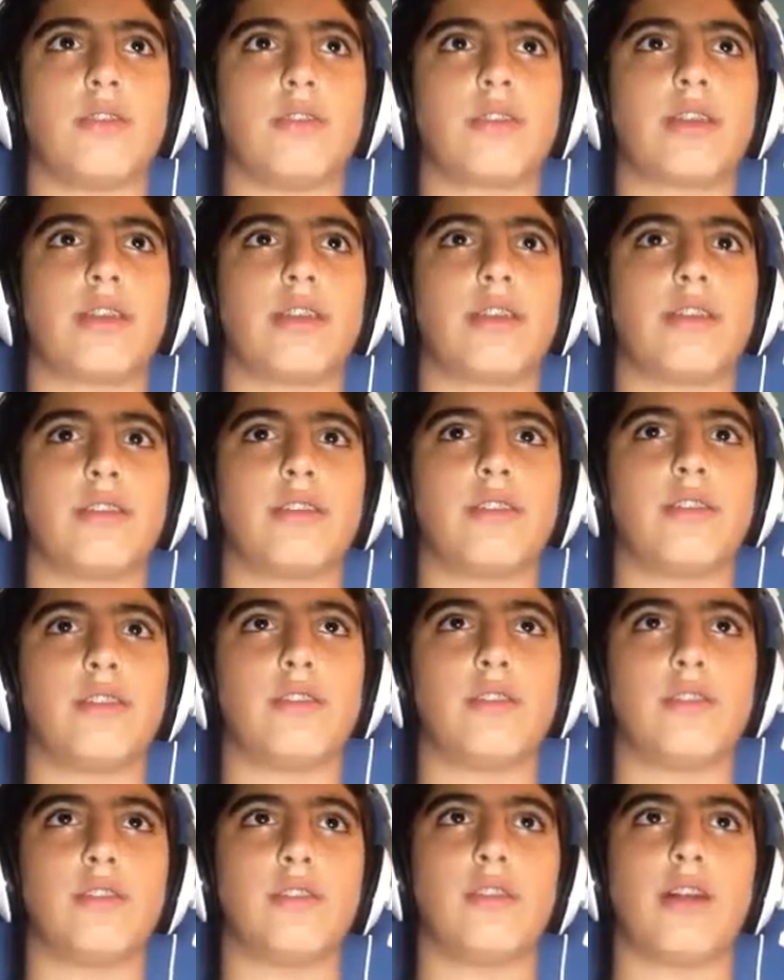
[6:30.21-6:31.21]
Okay.
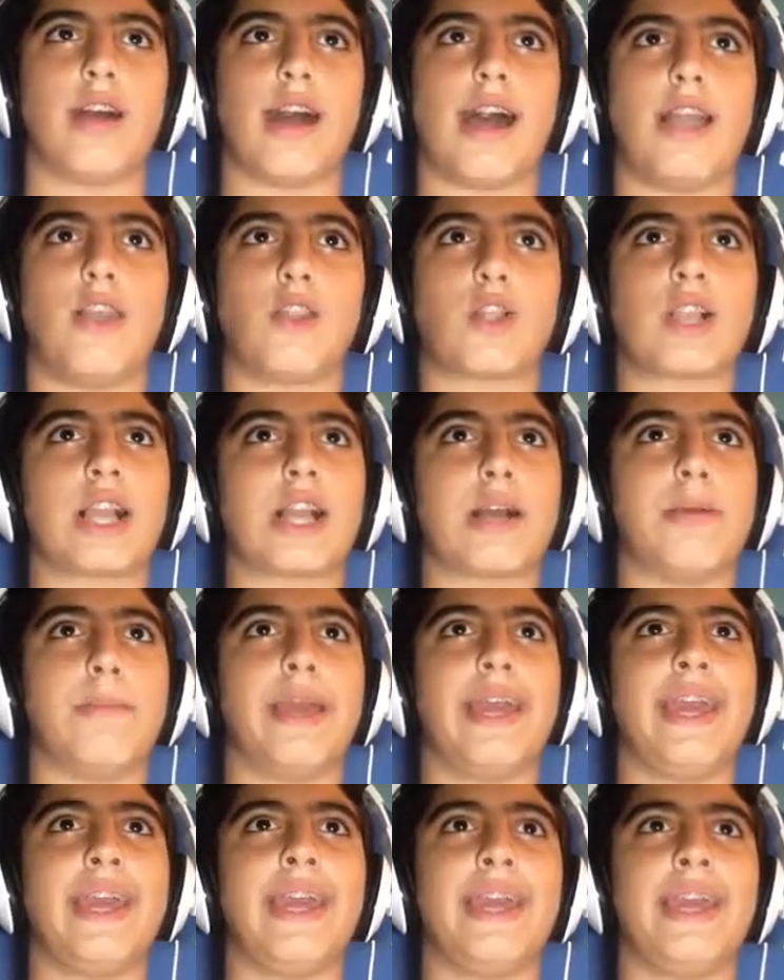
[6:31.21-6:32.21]
I look like a
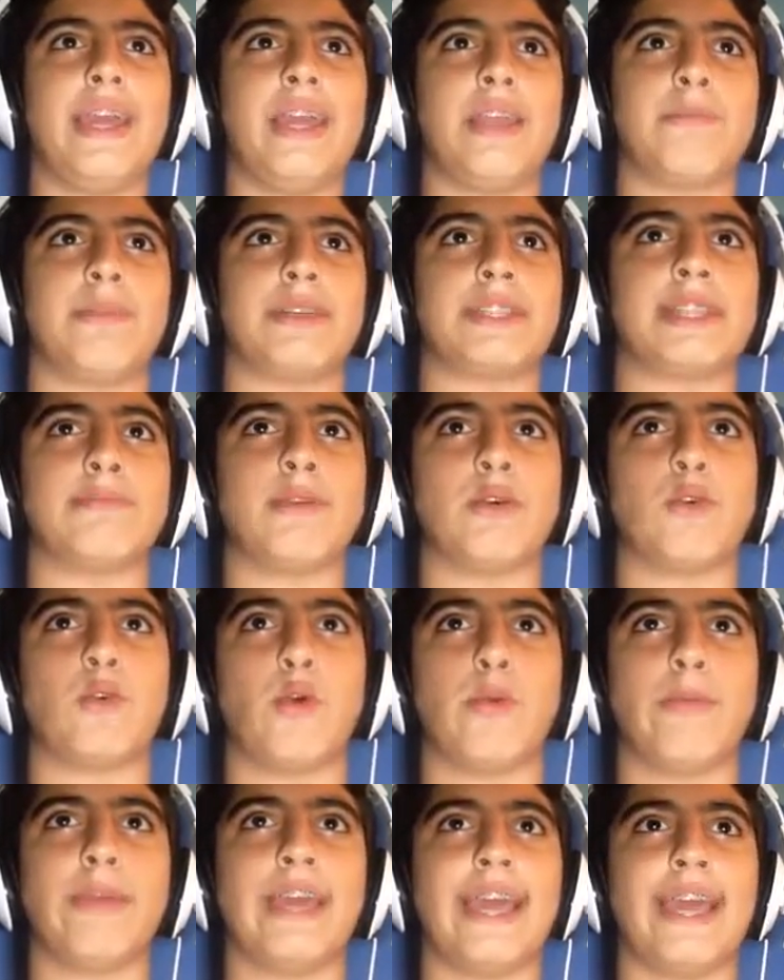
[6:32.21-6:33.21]
man, but I'm a
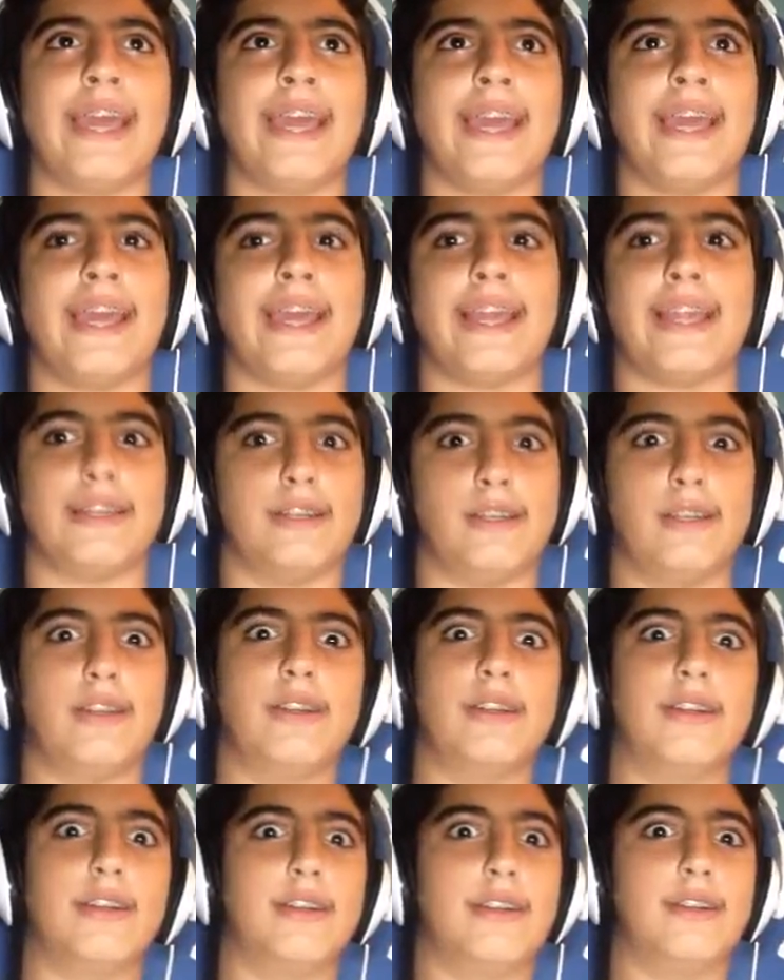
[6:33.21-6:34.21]
woman.
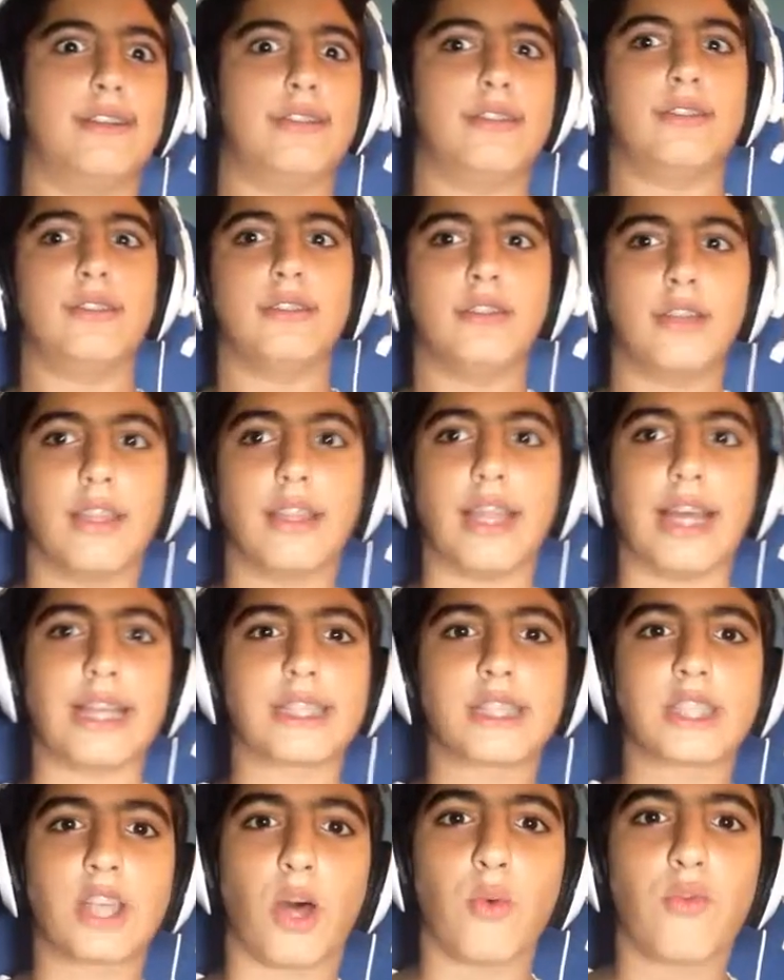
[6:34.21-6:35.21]
Oh.
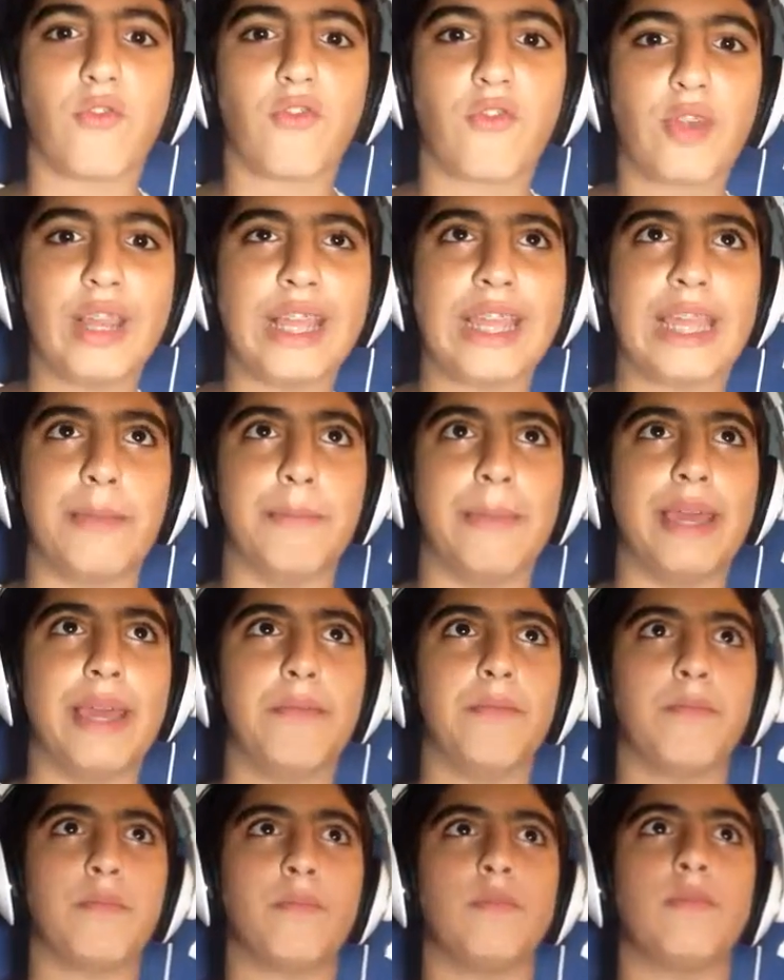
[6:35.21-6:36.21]
That's so freaky,
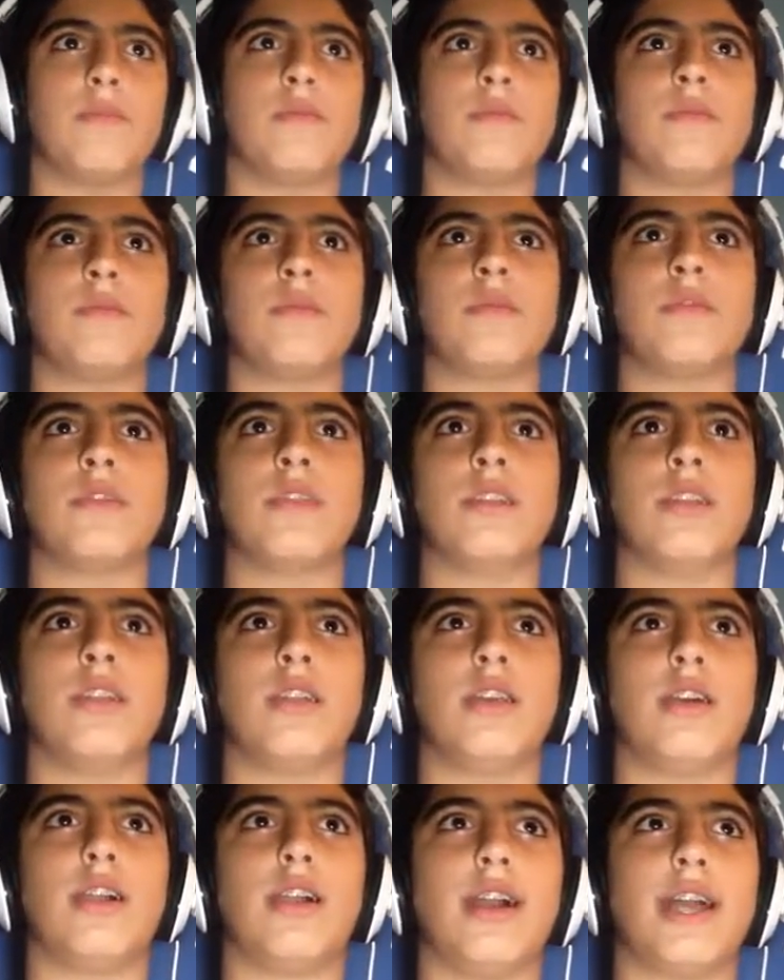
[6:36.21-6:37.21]
man.
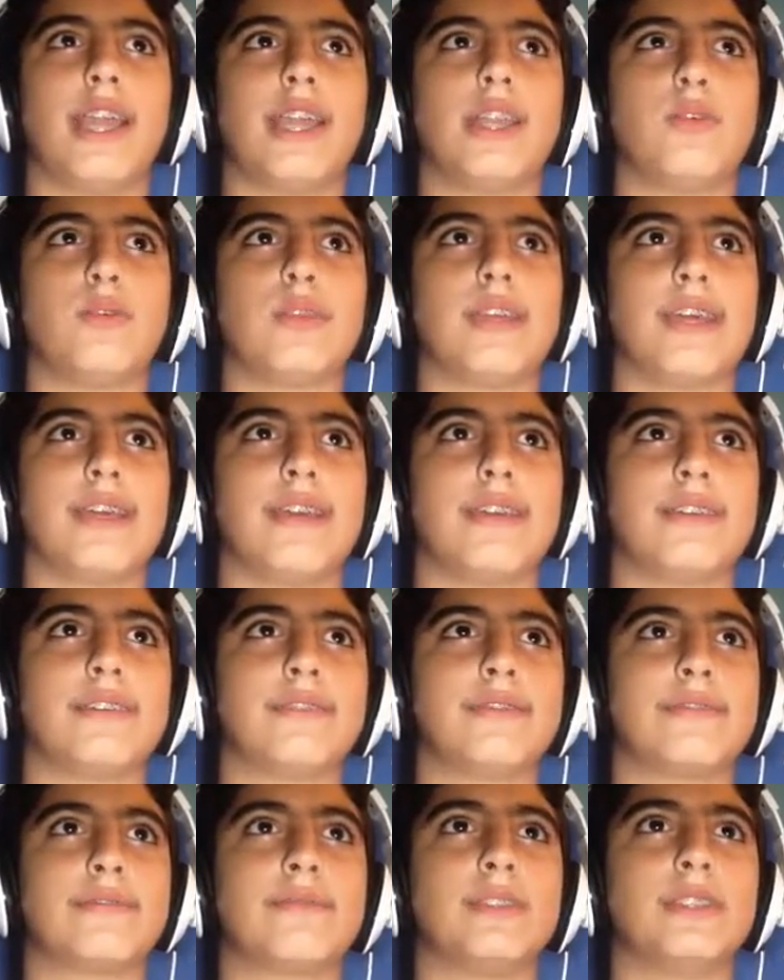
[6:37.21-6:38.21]
I do that.
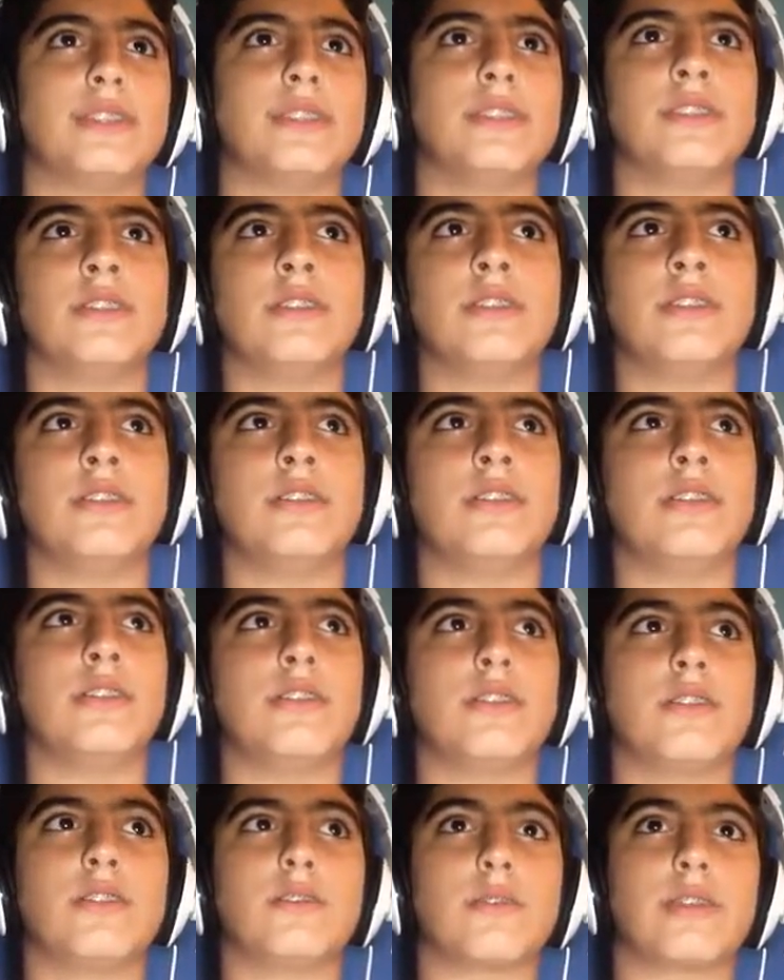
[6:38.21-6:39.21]

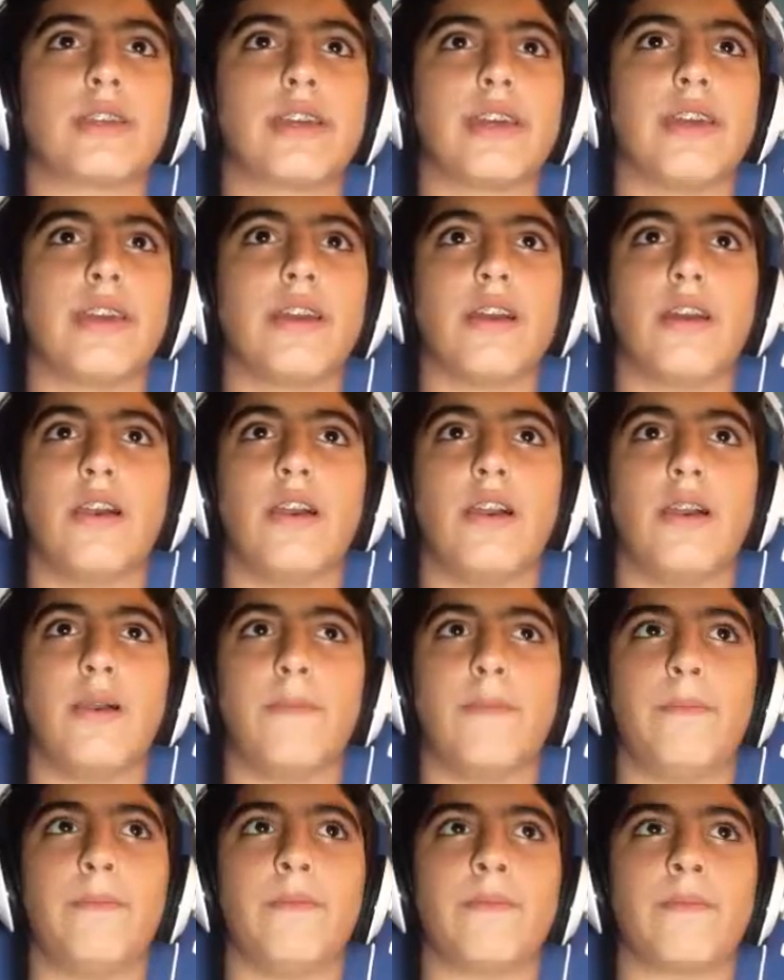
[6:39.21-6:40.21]
Okay,
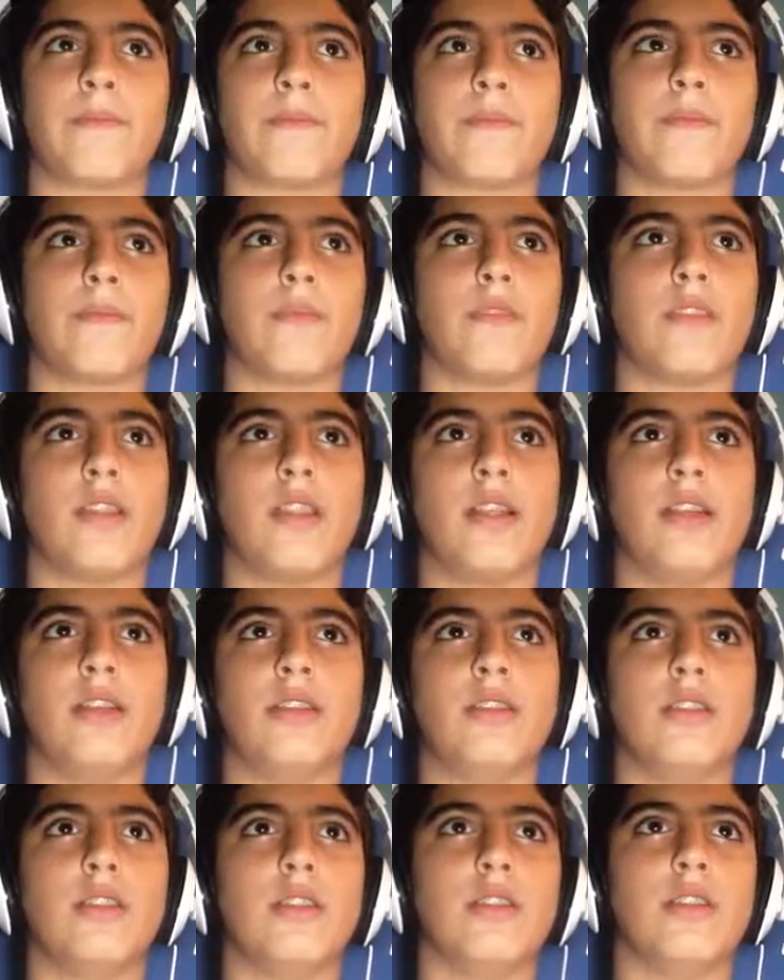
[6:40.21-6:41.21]
um.
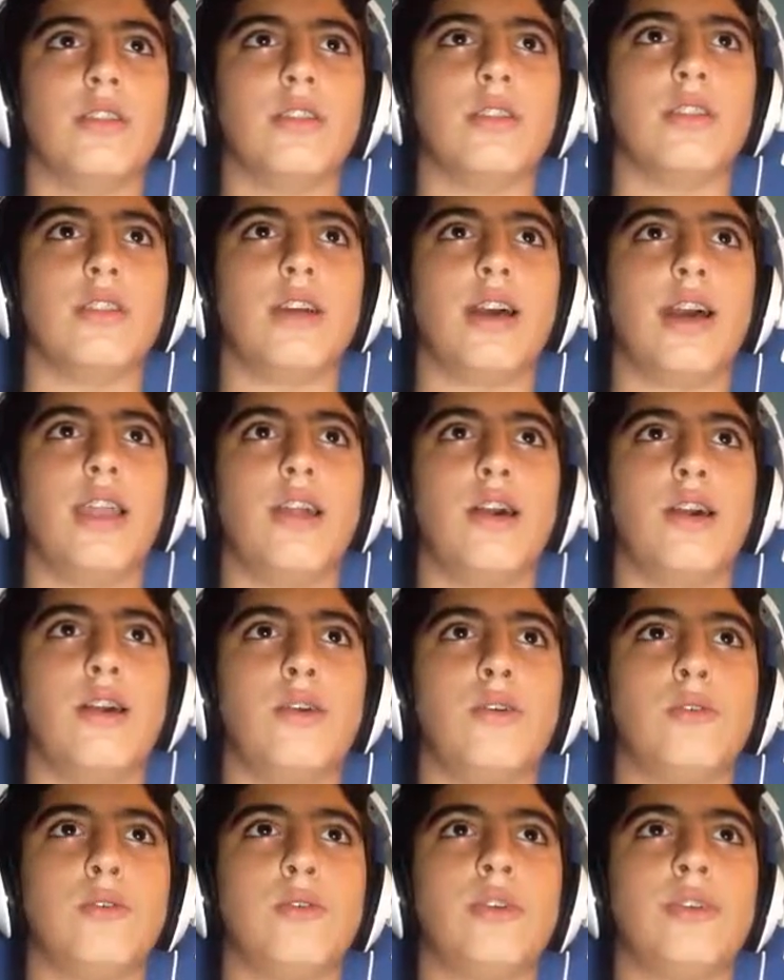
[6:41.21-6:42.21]

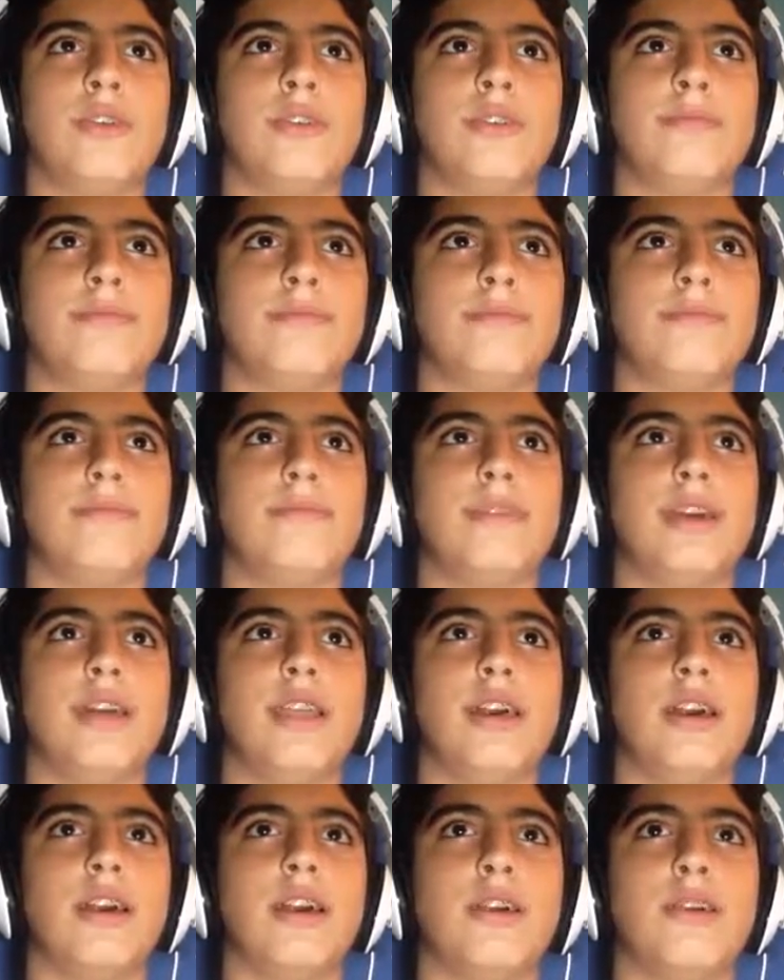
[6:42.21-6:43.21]
Hello.
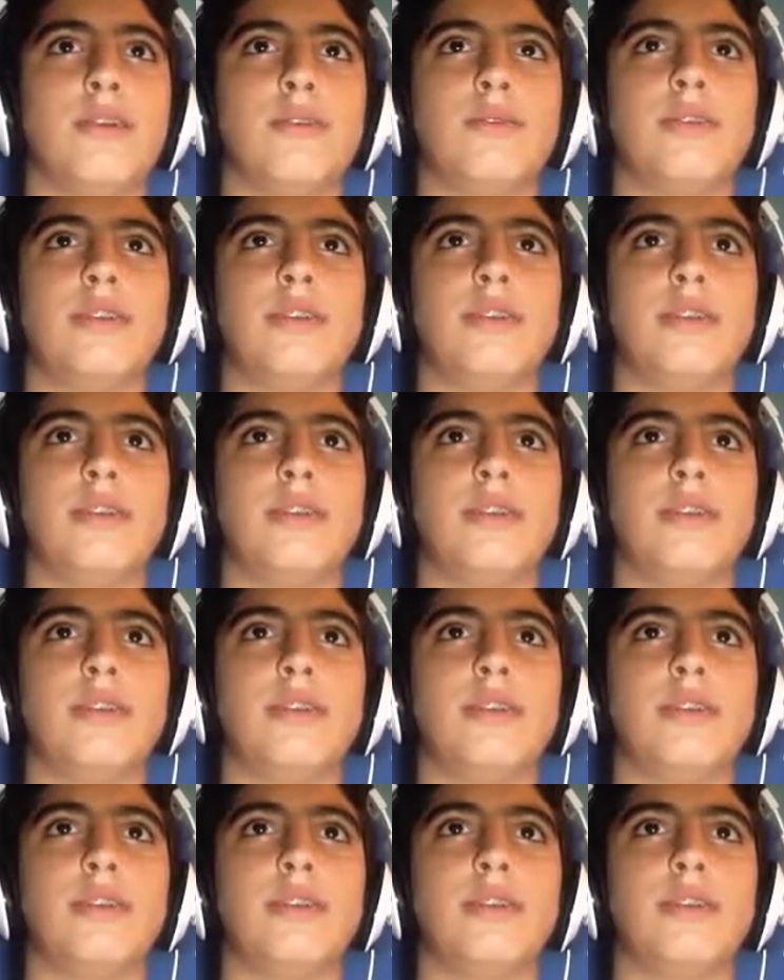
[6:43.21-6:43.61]
Hello.